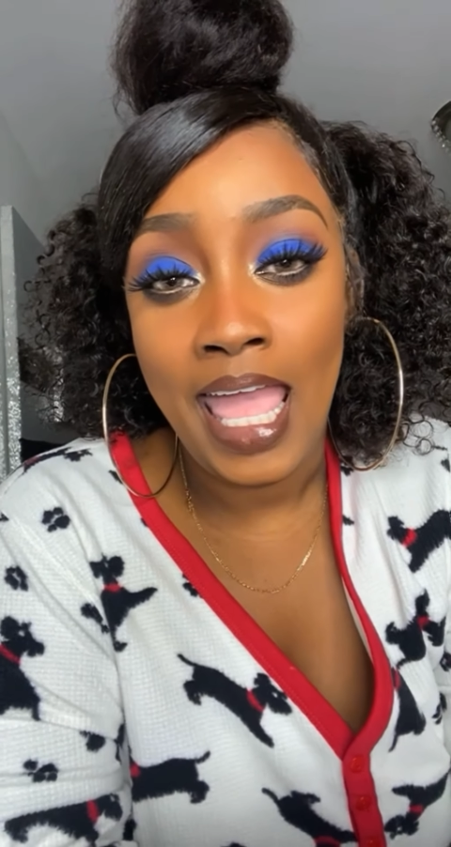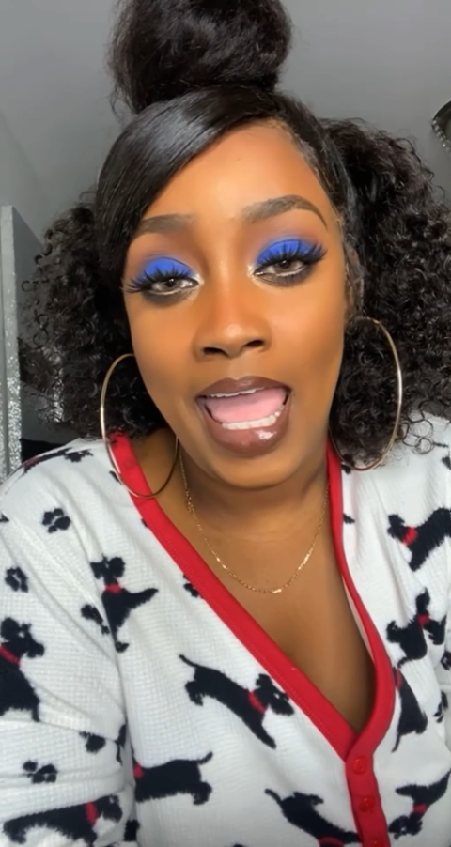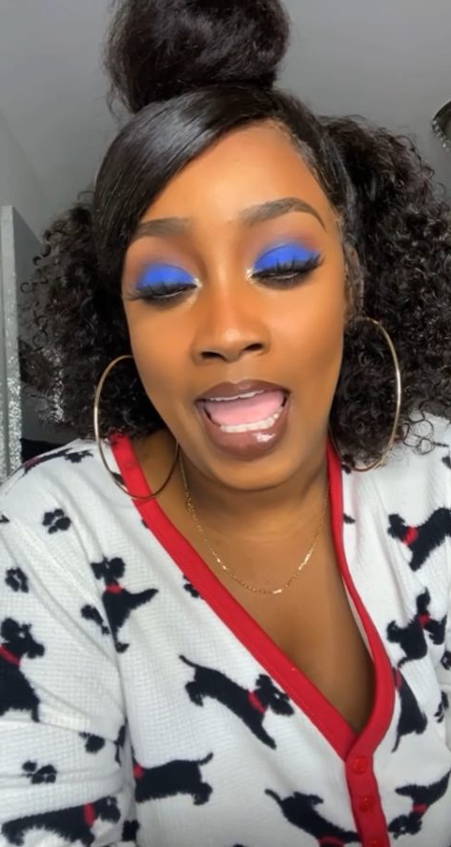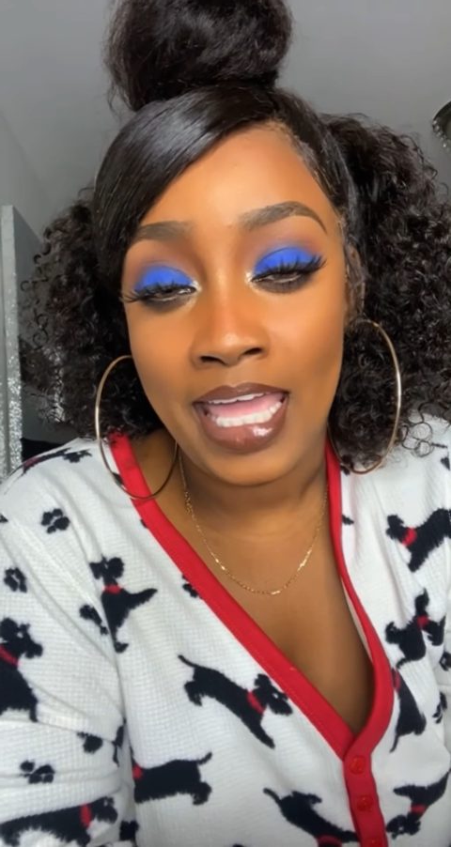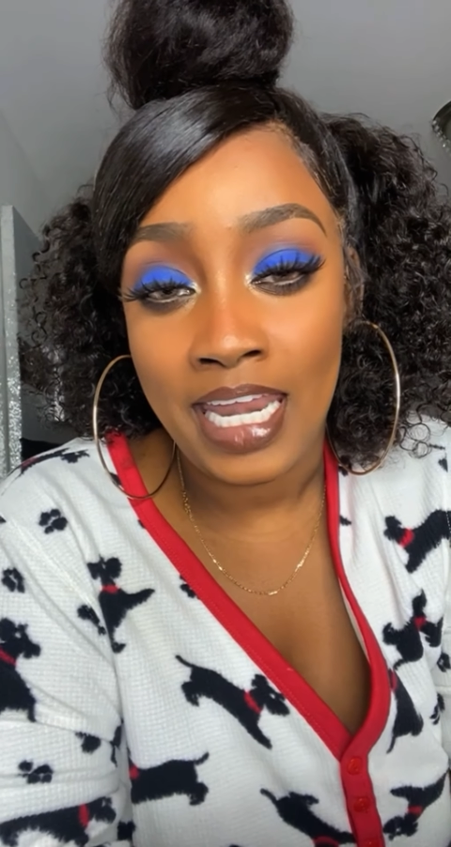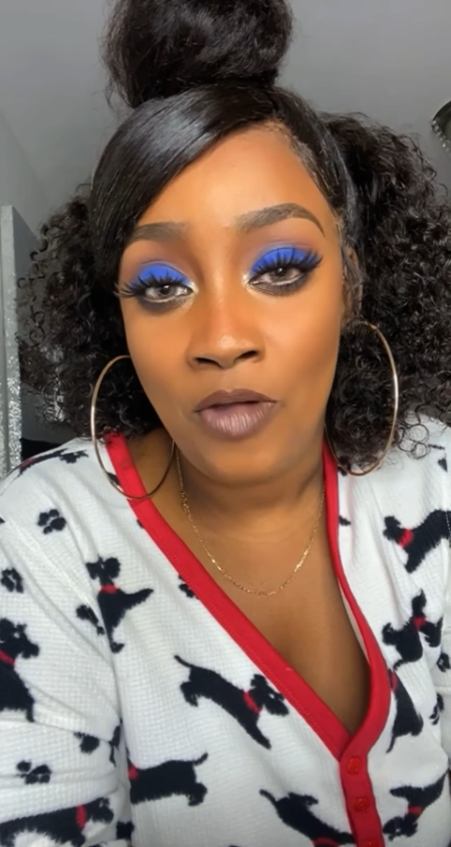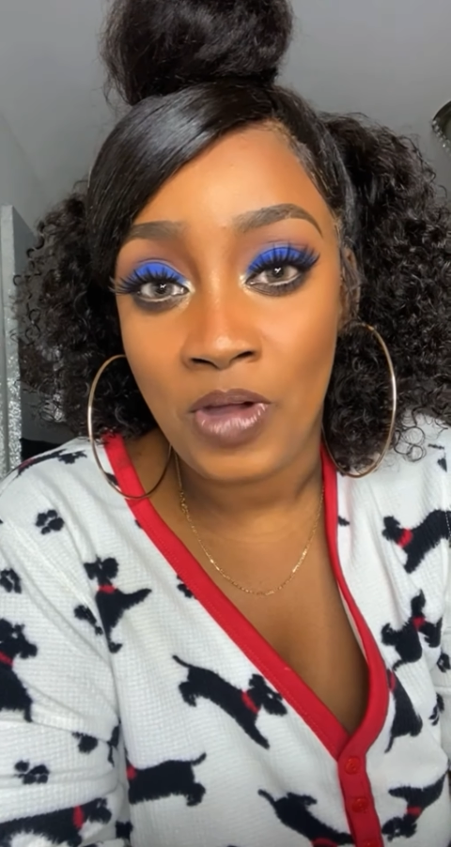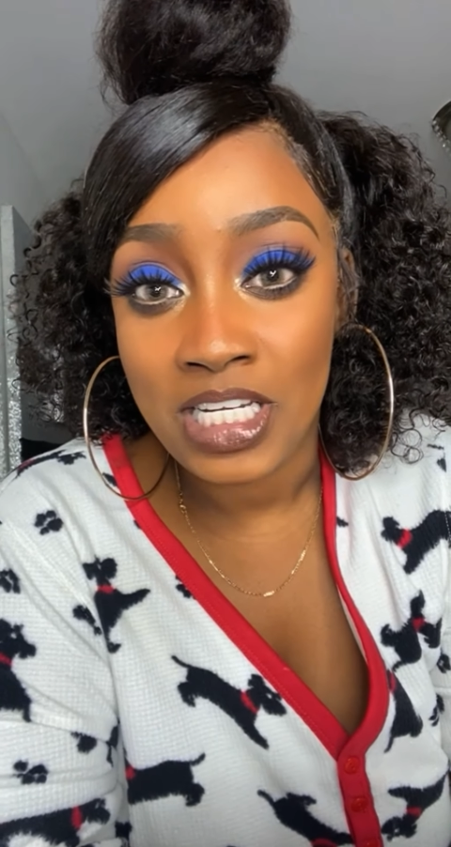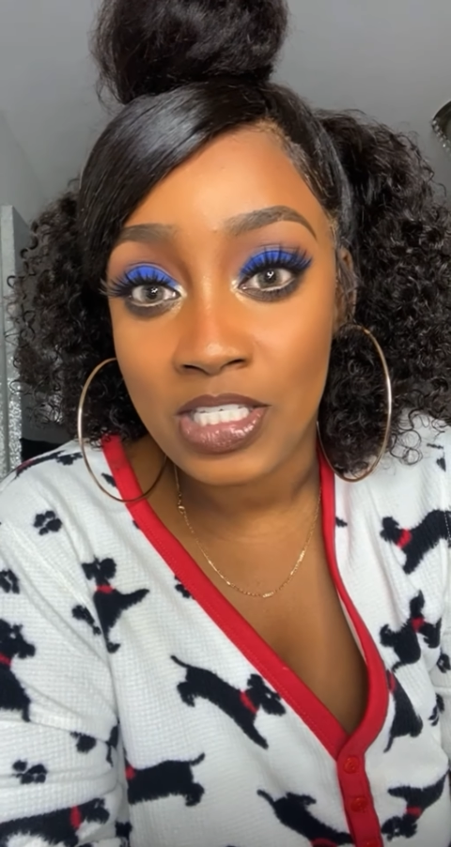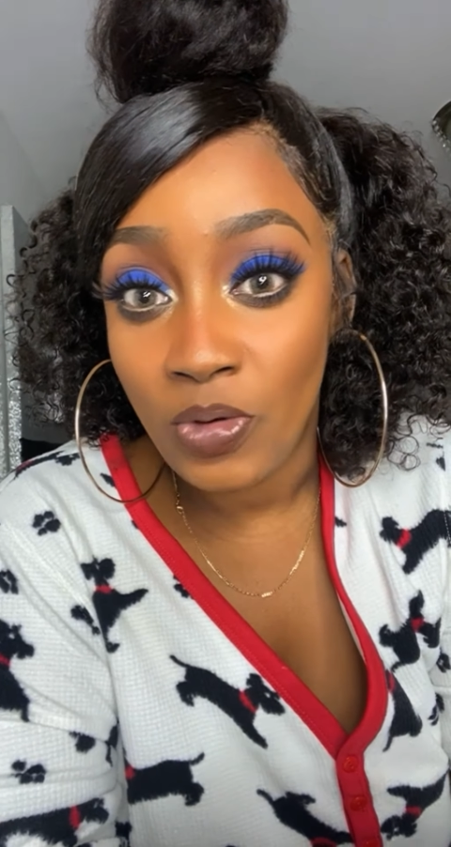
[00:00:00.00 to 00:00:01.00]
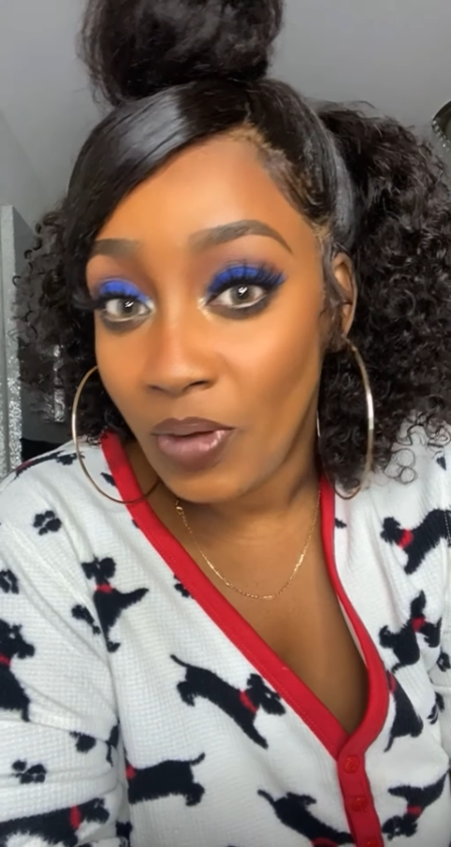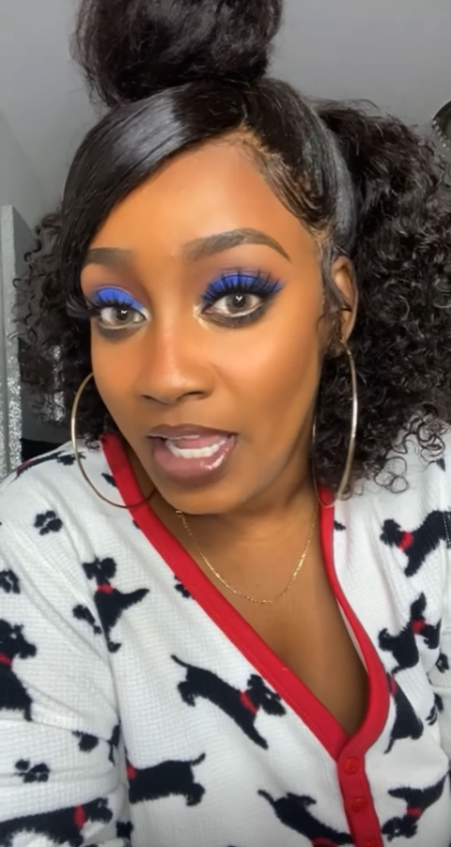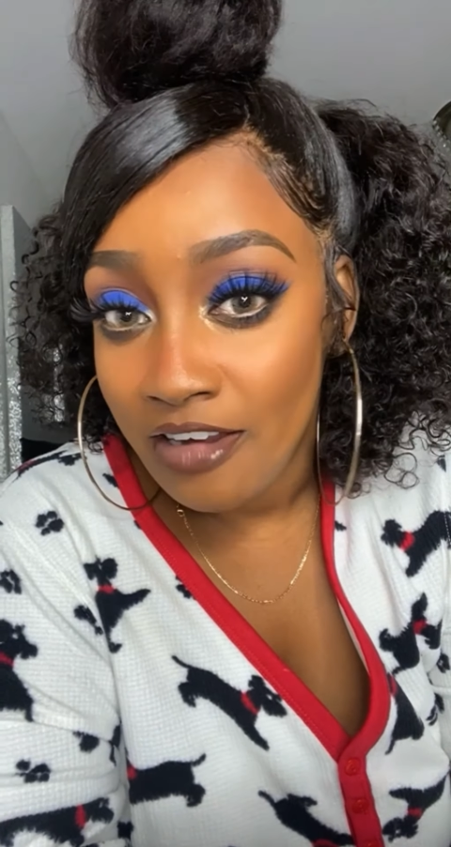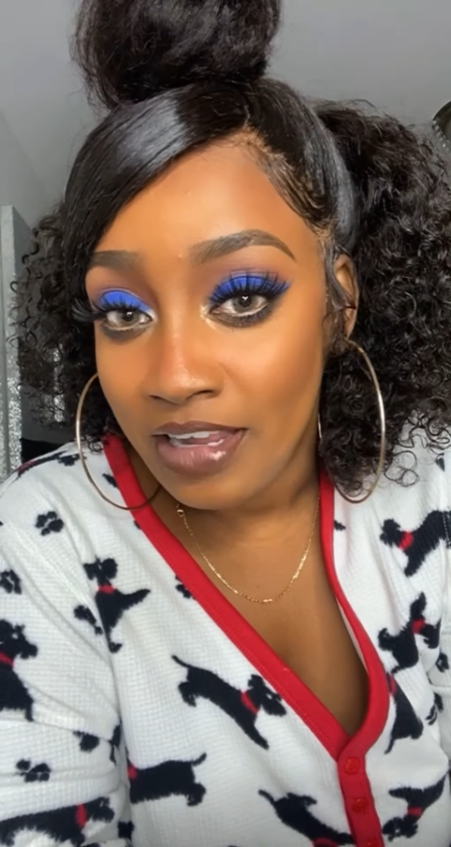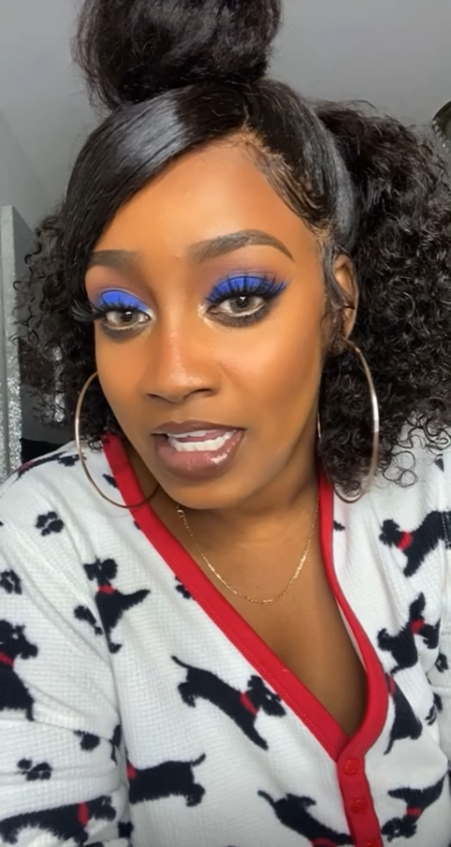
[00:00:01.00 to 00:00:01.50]
and I wanted to
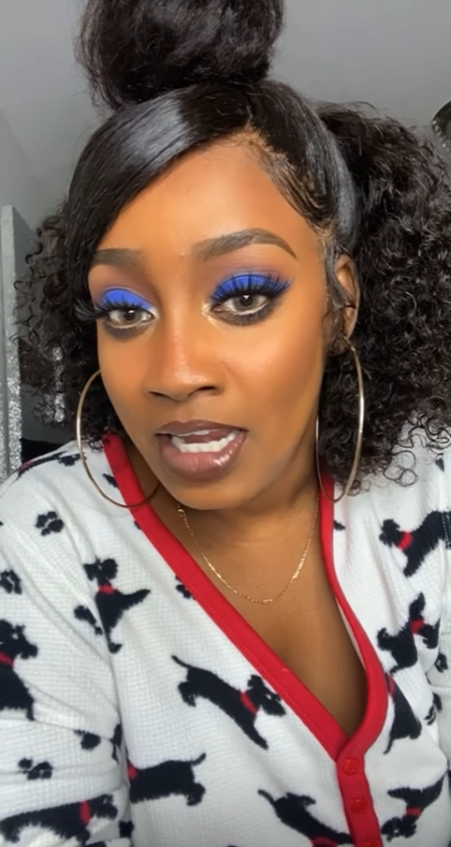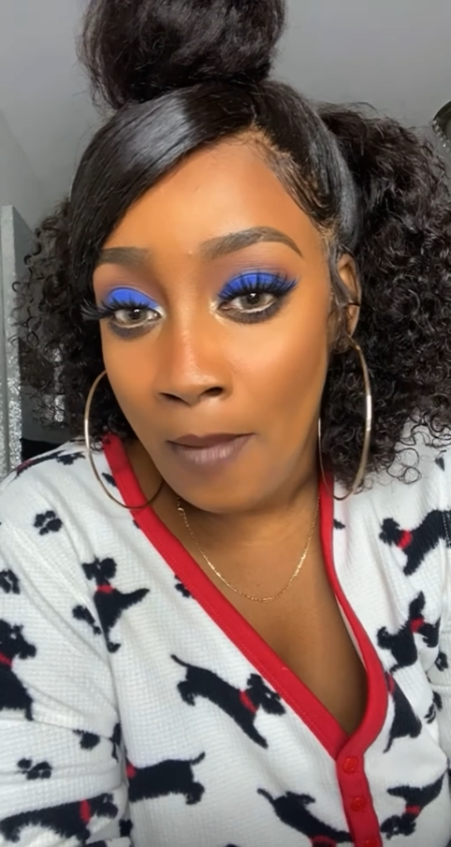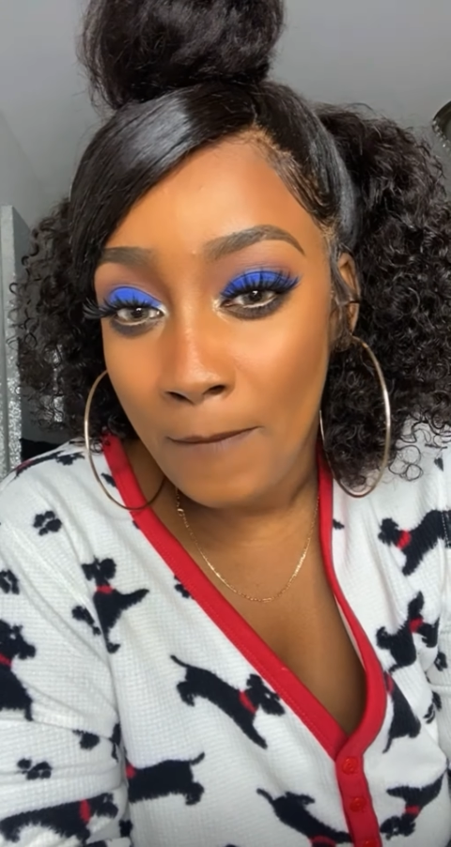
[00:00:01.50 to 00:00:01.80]
wear it,